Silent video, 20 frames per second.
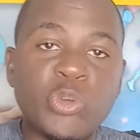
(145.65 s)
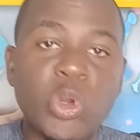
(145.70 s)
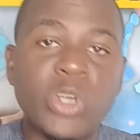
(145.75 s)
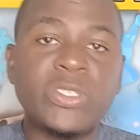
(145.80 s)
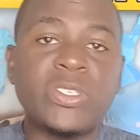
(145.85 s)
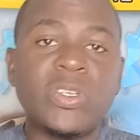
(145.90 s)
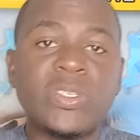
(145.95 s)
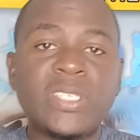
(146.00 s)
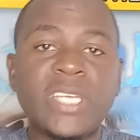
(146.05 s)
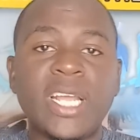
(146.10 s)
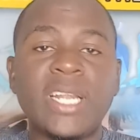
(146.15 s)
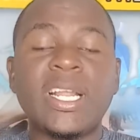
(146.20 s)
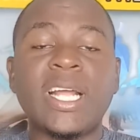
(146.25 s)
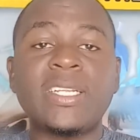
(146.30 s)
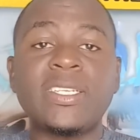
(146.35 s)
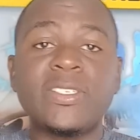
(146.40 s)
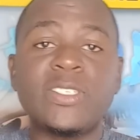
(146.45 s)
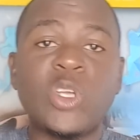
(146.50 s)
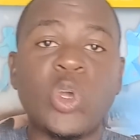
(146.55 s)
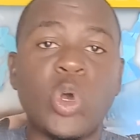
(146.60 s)
Russell saying
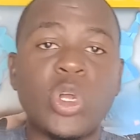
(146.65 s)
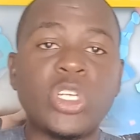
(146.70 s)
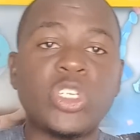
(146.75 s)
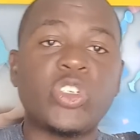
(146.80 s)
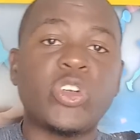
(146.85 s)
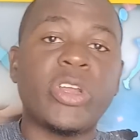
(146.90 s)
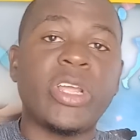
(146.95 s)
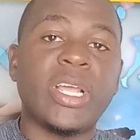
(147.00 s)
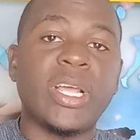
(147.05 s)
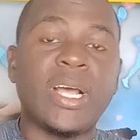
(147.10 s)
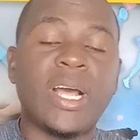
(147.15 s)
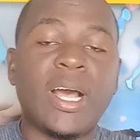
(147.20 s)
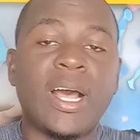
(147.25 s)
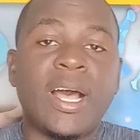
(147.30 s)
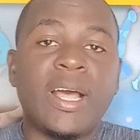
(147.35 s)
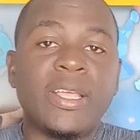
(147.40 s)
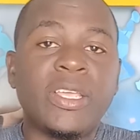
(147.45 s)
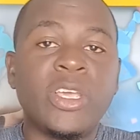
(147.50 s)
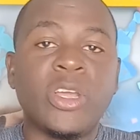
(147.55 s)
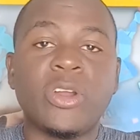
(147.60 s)
that his country,
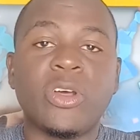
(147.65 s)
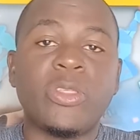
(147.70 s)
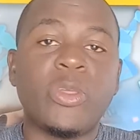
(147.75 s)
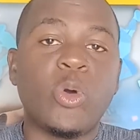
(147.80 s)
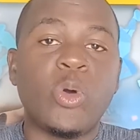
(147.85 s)
you know,